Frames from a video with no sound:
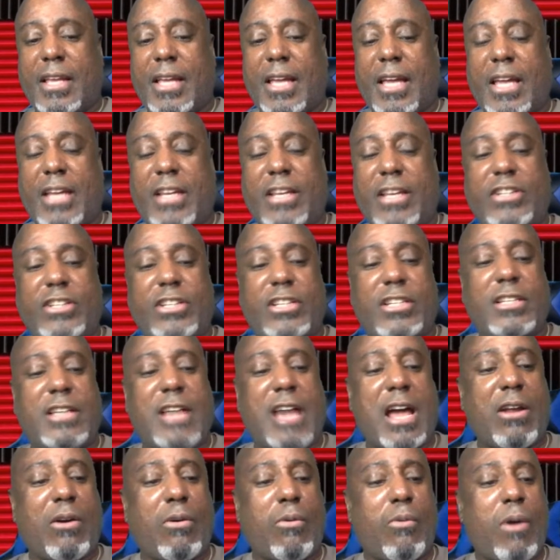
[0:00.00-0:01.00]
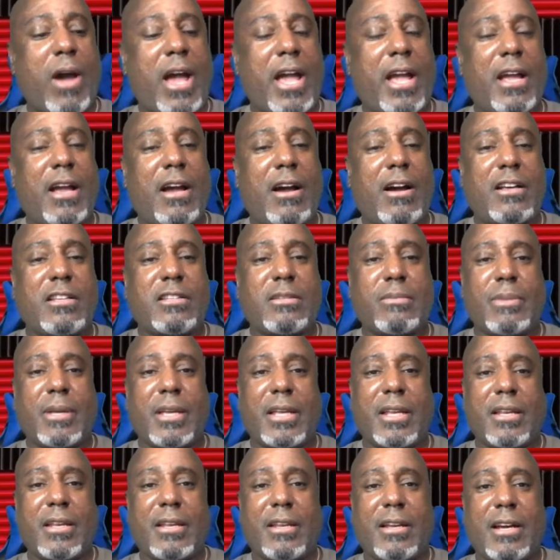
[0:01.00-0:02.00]
and then she's got a white
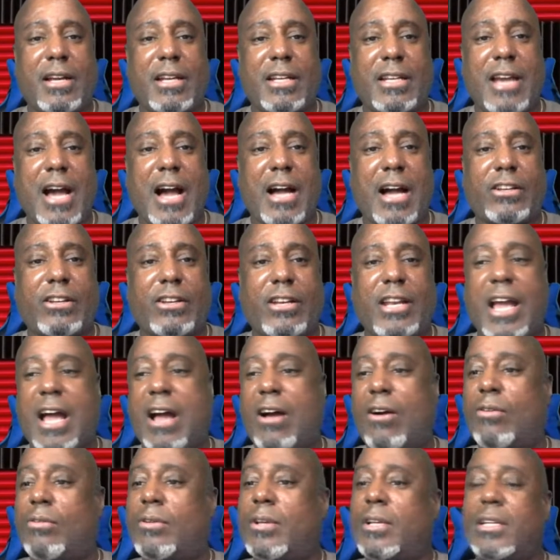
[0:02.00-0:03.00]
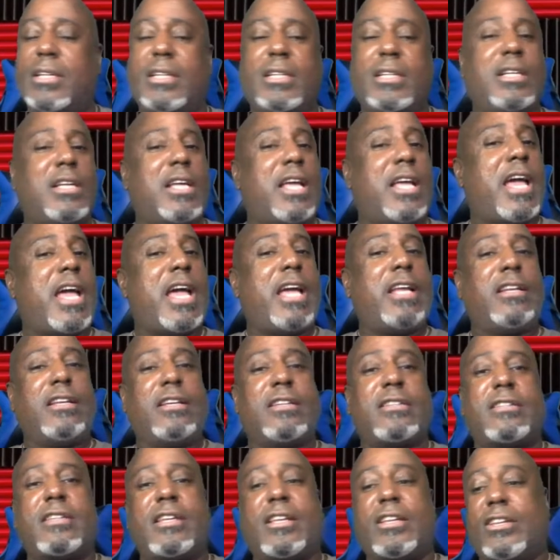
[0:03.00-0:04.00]
husband, a doctor now. Hey,
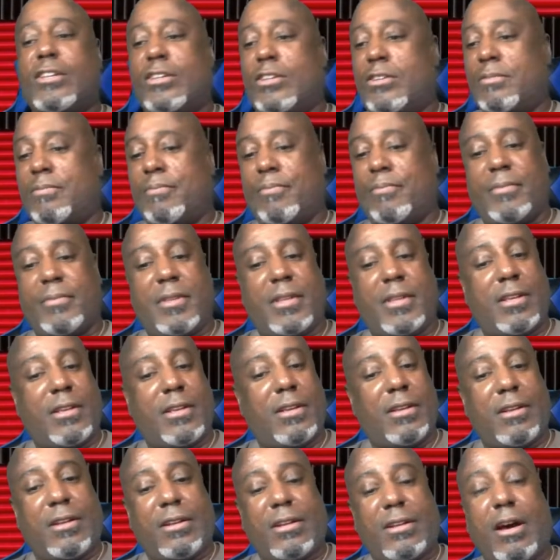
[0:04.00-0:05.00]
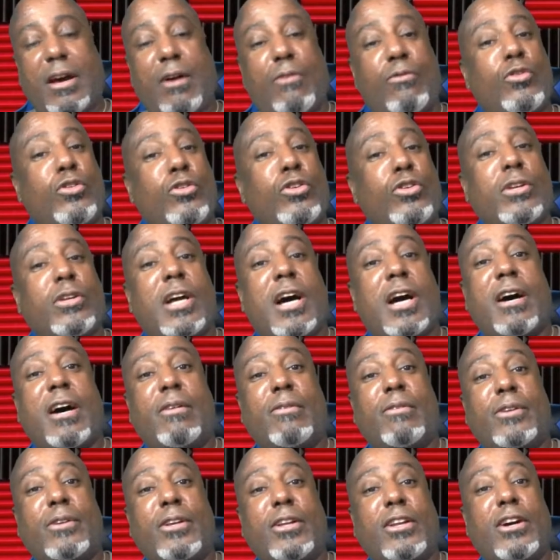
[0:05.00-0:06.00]
listen, love who you
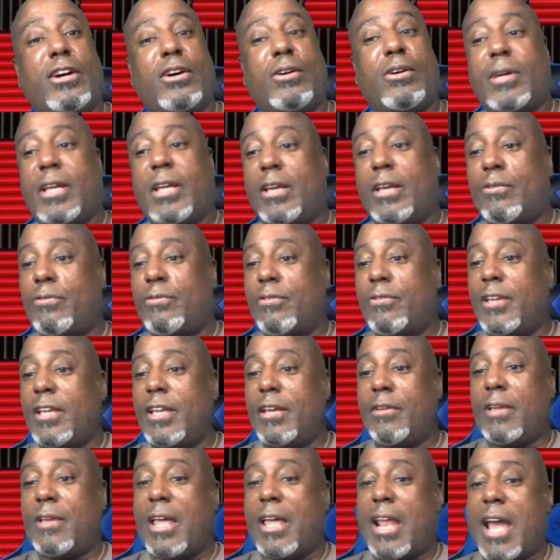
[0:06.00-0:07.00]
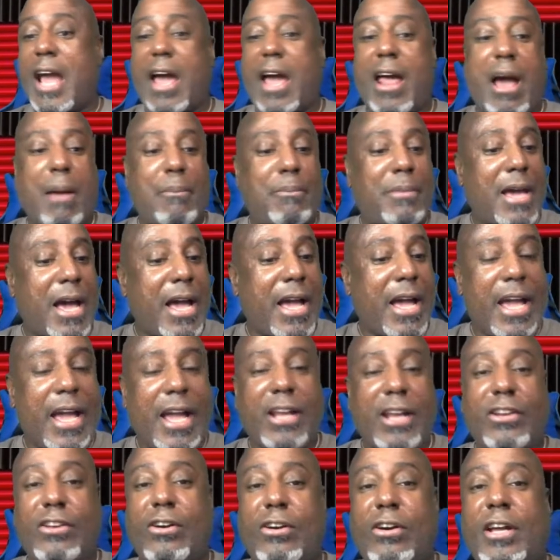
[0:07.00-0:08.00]
love, you know. I'm not
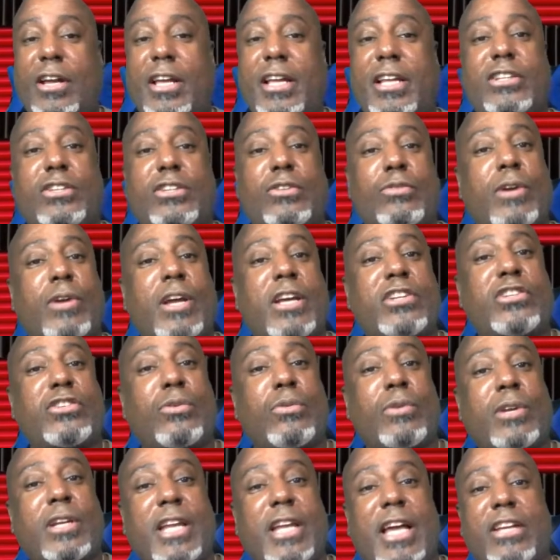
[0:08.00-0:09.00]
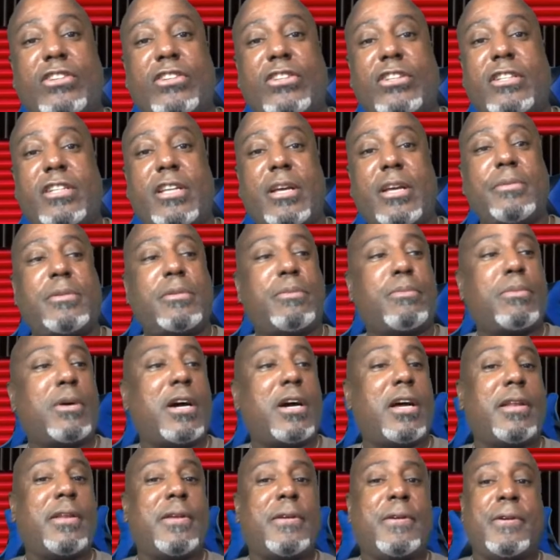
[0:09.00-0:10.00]
hating on interracial relationships,
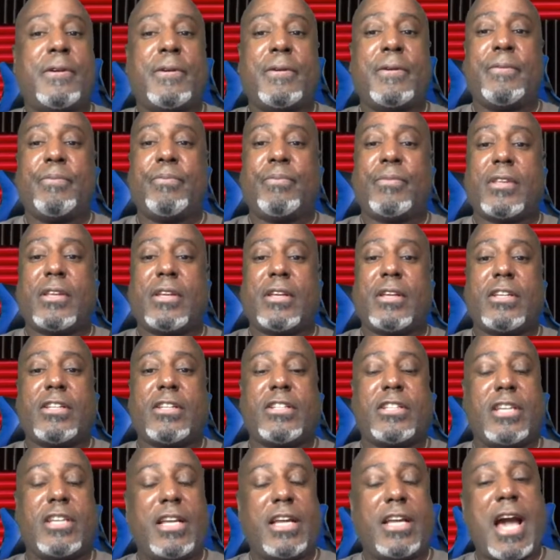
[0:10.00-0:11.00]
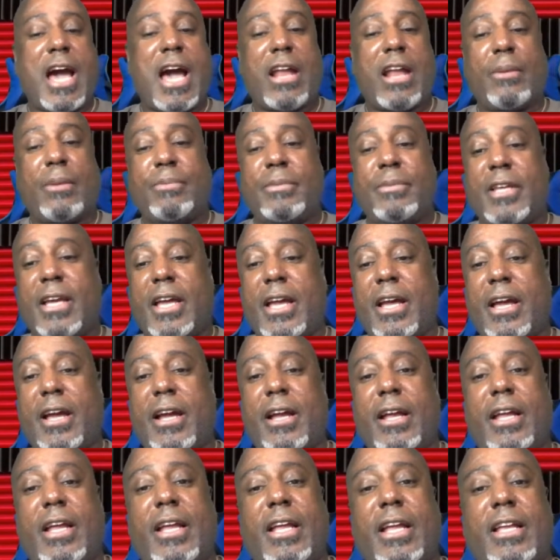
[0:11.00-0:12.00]
but she got up
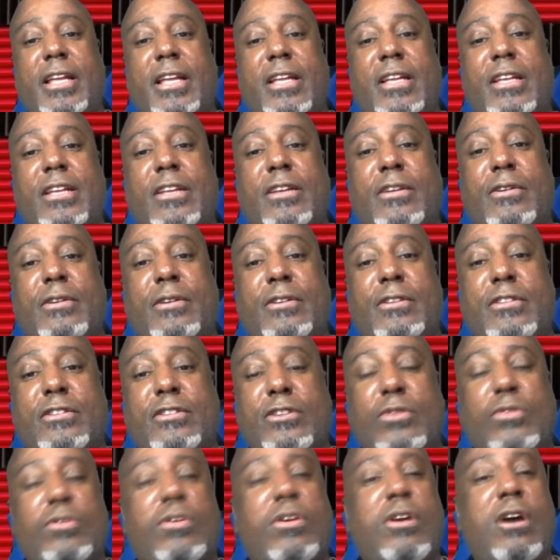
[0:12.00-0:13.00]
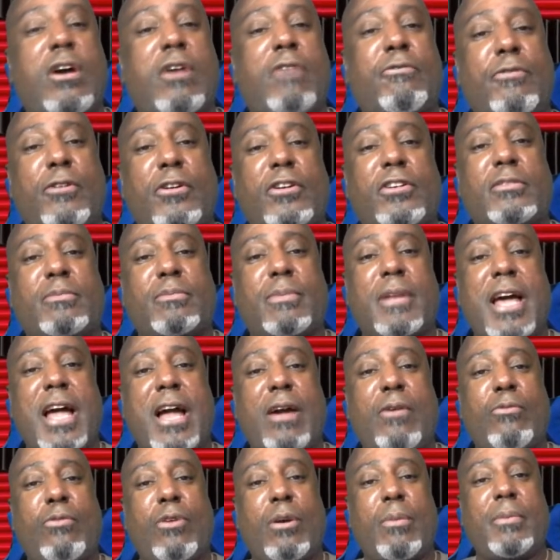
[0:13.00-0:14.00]
there, so-called first
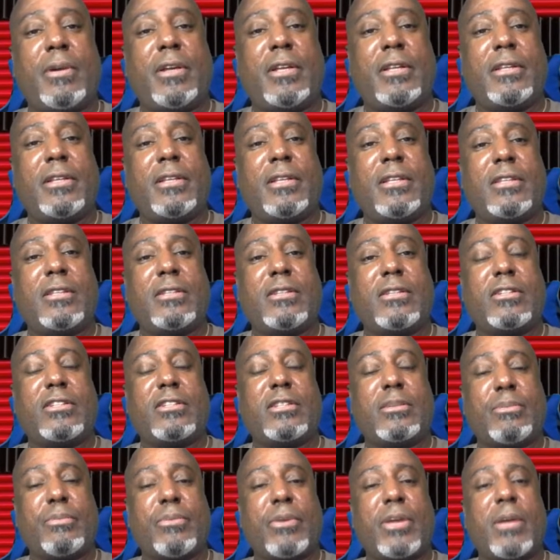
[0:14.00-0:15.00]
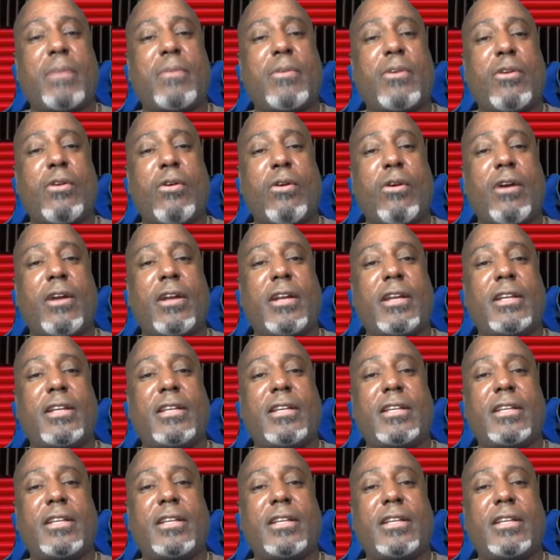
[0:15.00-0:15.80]
black woman to the Supreme Court,